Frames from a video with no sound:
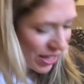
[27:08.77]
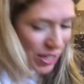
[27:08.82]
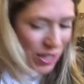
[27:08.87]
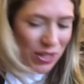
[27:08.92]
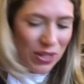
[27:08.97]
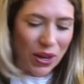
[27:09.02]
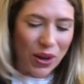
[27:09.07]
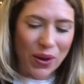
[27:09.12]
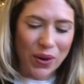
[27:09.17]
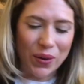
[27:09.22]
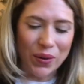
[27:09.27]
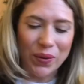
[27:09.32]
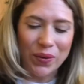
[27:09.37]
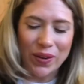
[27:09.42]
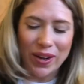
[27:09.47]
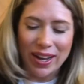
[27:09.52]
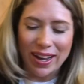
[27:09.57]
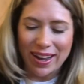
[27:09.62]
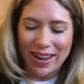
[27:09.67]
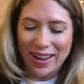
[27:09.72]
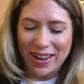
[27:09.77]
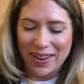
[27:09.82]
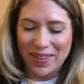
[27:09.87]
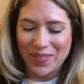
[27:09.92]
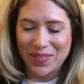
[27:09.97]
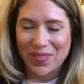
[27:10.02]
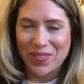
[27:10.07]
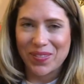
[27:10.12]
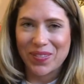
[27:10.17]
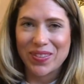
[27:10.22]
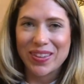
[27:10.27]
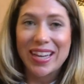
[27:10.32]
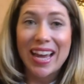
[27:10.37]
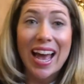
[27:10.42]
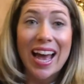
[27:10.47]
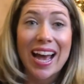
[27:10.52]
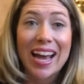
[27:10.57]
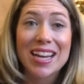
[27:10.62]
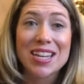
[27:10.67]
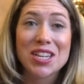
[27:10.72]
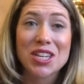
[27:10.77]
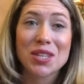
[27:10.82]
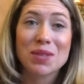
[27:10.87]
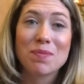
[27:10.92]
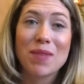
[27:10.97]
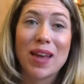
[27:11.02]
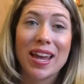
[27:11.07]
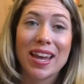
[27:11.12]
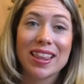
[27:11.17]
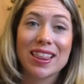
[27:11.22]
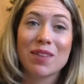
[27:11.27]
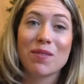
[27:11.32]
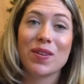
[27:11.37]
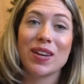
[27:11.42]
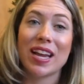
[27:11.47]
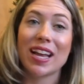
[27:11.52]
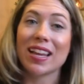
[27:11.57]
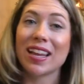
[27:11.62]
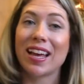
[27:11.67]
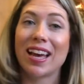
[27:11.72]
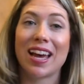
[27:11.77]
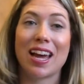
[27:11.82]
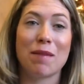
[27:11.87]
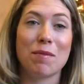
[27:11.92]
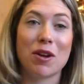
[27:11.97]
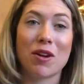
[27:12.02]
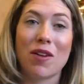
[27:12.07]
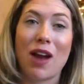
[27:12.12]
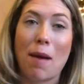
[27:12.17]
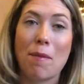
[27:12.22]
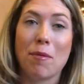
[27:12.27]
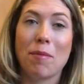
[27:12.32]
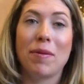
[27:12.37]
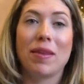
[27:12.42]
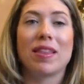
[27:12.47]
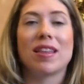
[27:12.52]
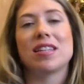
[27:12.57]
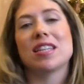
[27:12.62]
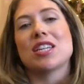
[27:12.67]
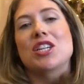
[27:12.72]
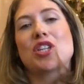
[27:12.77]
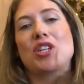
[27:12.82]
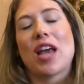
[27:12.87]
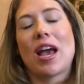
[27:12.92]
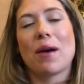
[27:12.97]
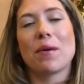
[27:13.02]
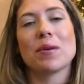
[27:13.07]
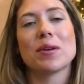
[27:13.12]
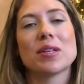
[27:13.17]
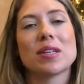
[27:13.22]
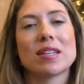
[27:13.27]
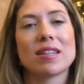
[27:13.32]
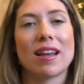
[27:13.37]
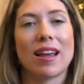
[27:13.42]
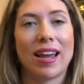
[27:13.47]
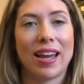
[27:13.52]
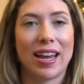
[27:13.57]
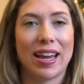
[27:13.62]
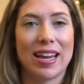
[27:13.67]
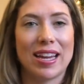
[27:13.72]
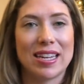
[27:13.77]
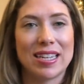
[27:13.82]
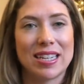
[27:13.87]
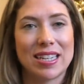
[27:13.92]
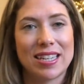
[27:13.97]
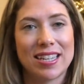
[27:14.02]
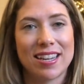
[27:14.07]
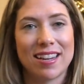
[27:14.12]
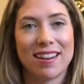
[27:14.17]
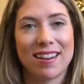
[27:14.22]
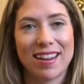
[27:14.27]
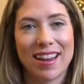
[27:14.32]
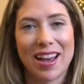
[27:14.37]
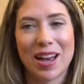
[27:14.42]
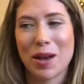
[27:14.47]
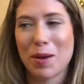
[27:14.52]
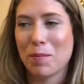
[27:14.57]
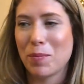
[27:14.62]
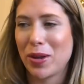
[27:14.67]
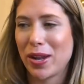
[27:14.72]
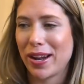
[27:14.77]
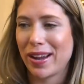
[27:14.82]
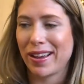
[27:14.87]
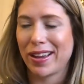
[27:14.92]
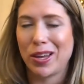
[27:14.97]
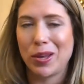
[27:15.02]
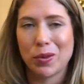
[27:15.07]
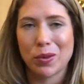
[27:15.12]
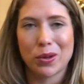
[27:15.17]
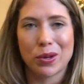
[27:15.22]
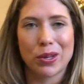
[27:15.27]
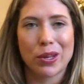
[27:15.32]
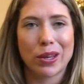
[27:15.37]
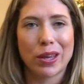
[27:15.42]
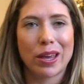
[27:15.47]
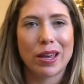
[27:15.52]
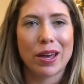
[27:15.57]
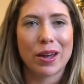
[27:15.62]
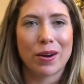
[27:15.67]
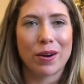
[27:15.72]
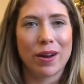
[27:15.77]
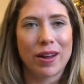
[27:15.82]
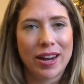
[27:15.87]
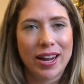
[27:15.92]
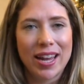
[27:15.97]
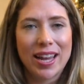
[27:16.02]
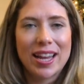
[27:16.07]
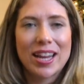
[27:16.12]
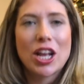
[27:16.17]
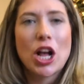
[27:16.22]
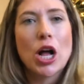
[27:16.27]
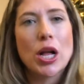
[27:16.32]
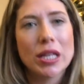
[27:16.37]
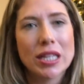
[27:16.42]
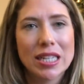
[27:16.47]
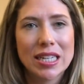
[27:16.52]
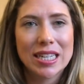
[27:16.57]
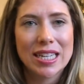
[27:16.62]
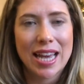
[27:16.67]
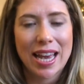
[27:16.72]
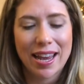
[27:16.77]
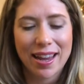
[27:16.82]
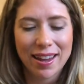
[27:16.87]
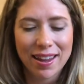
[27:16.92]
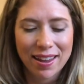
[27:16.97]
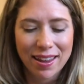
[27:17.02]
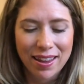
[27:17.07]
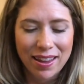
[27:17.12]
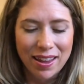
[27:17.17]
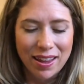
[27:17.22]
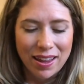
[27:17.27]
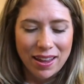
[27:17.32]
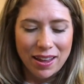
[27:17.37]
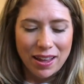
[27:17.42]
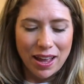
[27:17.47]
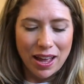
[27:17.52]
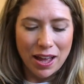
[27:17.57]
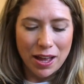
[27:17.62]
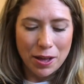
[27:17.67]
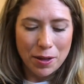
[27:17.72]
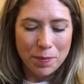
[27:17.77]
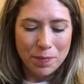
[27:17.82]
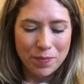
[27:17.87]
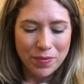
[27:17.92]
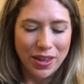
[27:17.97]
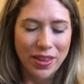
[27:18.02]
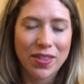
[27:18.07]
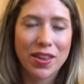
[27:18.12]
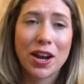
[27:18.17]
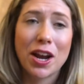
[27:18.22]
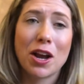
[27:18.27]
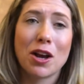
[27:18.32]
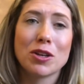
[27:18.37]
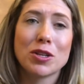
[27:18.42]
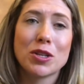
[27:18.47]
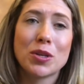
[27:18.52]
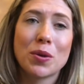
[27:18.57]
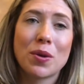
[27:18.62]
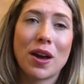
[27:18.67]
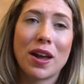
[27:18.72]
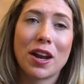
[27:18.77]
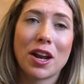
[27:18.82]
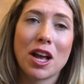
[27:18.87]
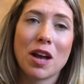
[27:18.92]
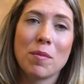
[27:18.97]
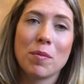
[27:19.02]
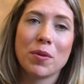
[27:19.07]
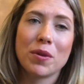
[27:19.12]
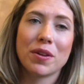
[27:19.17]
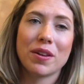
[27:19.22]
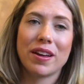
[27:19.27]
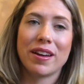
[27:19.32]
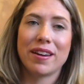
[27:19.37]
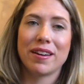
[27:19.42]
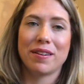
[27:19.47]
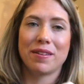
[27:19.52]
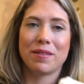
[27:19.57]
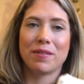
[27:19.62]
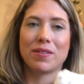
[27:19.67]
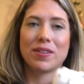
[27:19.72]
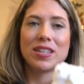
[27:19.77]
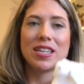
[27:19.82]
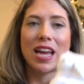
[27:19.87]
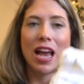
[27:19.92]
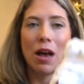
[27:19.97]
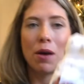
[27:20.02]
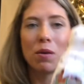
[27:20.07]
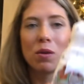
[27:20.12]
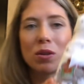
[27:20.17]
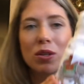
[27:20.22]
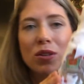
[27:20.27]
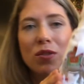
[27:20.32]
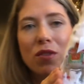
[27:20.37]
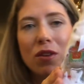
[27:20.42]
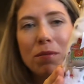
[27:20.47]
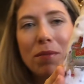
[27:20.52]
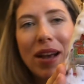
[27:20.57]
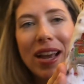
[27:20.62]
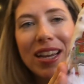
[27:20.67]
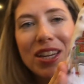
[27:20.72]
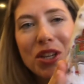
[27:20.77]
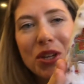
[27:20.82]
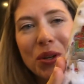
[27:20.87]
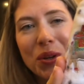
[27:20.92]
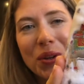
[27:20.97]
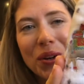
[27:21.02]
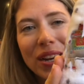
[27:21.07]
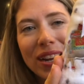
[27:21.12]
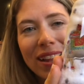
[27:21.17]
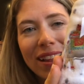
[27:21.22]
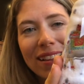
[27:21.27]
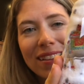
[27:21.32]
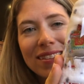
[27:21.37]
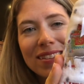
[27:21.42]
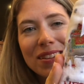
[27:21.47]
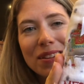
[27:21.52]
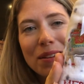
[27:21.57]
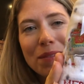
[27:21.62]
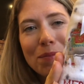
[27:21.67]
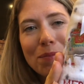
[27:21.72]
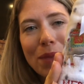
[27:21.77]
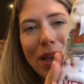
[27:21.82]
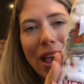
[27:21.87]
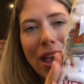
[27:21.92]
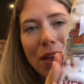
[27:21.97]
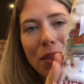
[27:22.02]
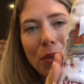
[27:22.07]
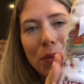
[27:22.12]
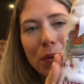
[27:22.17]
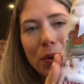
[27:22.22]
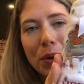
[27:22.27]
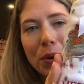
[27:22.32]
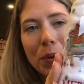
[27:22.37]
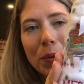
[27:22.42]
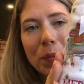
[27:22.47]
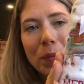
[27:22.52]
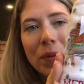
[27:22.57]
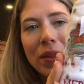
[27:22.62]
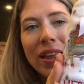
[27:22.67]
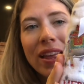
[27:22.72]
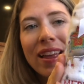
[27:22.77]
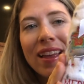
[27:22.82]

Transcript: So yeah, I just make the vanilla. I'm going to wrap them in the dish towels and put a cute little cookie cutter on it, call it a day. And then I also got a couple of towels for my children's bathroom.